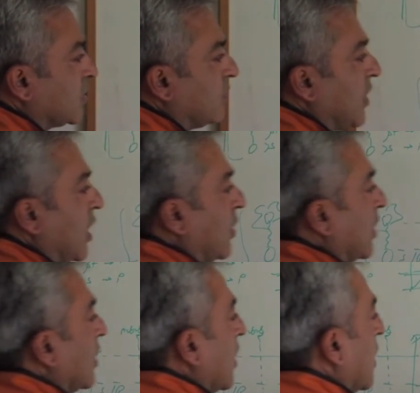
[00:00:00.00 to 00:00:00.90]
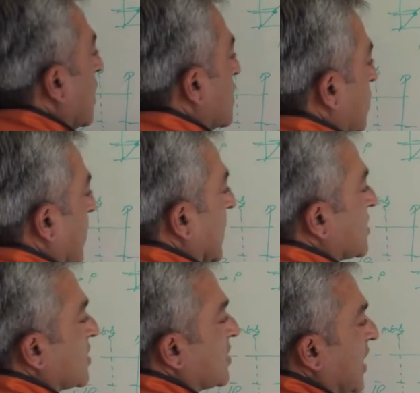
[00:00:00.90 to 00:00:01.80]
to the flower. So
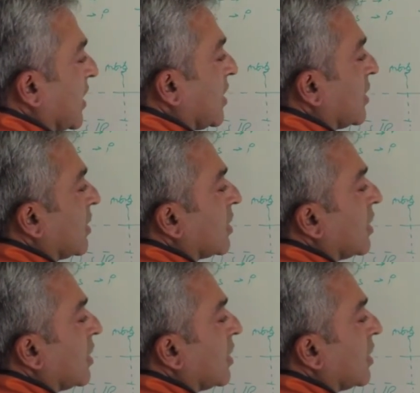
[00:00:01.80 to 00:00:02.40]
that's the second